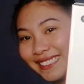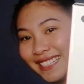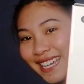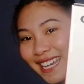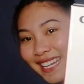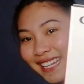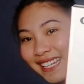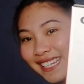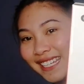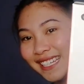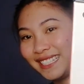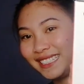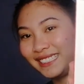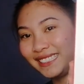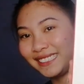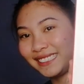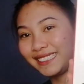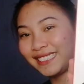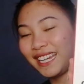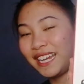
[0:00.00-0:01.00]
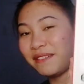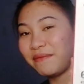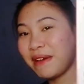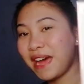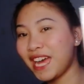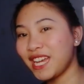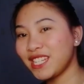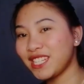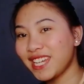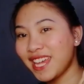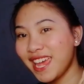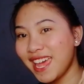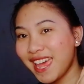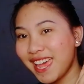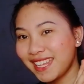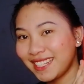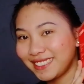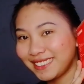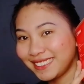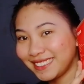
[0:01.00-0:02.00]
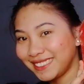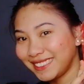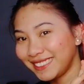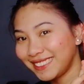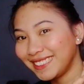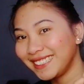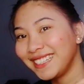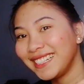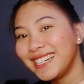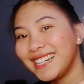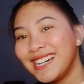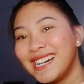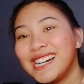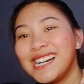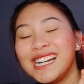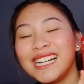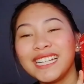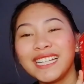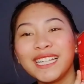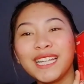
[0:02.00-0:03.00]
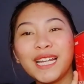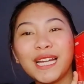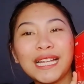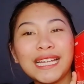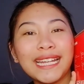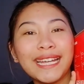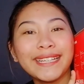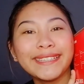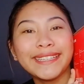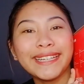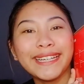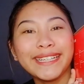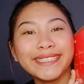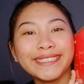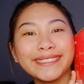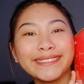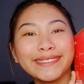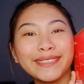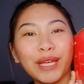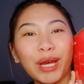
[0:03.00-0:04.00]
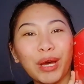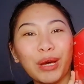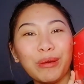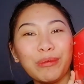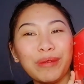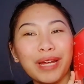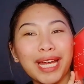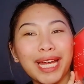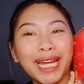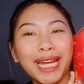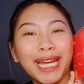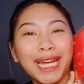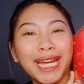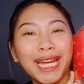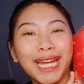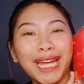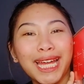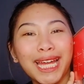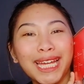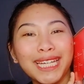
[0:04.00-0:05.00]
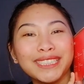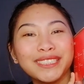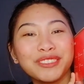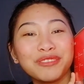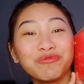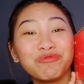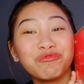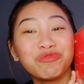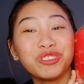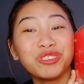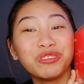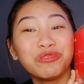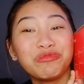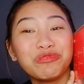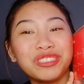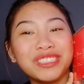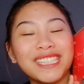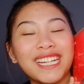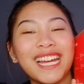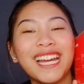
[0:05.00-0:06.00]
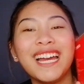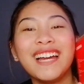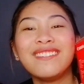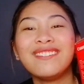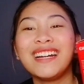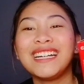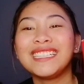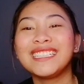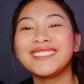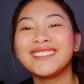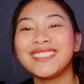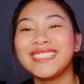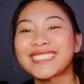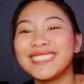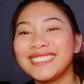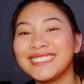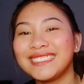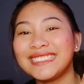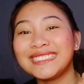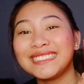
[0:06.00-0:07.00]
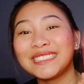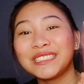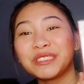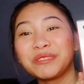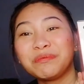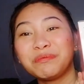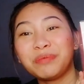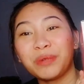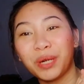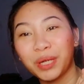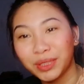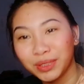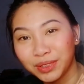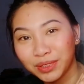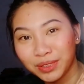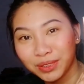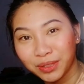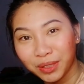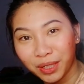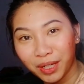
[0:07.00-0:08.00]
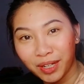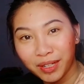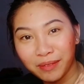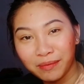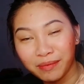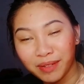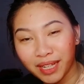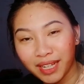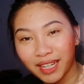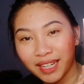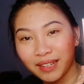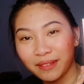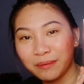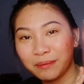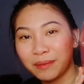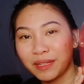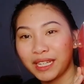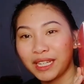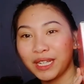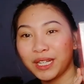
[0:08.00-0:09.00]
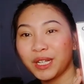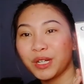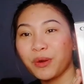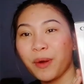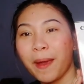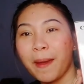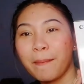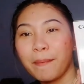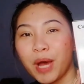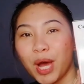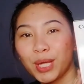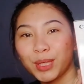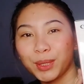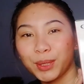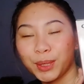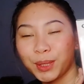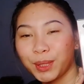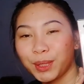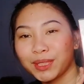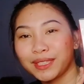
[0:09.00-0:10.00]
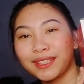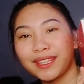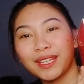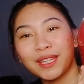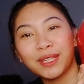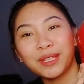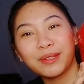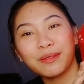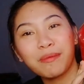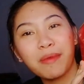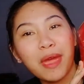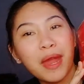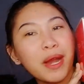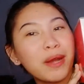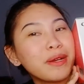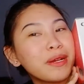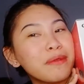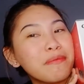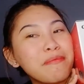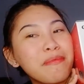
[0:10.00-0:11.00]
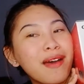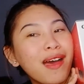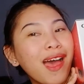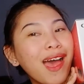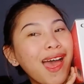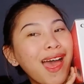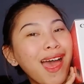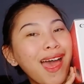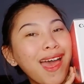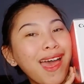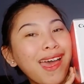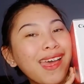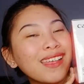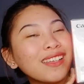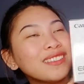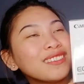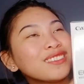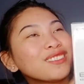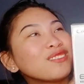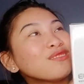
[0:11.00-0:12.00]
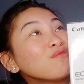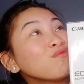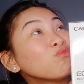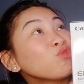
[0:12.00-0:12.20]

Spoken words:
Yes, imagine. Lola, thank you so much. By the way, this is sponsored by my grandmother. Thank you very much.